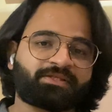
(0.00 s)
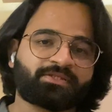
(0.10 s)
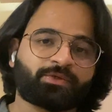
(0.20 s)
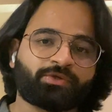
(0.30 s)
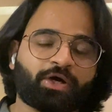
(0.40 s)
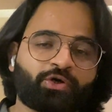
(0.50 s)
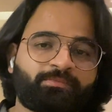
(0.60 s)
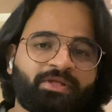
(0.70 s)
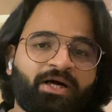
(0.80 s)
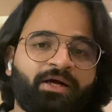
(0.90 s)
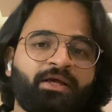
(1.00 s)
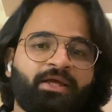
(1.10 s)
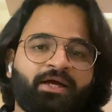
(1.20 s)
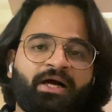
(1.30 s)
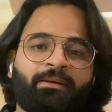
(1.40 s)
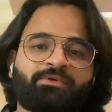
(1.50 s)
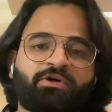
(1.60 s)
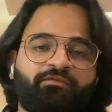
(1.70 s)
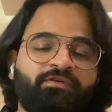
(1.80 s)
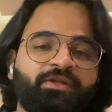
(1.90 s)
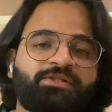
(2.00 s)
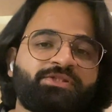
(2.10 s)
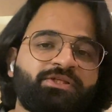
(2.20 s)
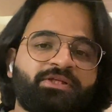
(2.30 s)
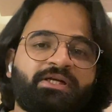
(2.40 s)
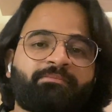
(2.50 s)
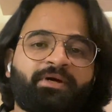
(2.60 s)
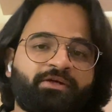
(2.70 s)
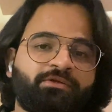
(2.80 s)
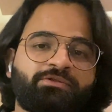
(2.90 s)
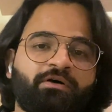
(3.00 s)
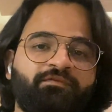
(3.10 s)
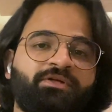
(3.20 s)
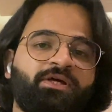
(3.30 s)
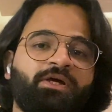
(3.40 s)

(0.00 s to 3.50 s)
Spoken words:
is Anurag Gupta. I am a software engineer at Microsoft.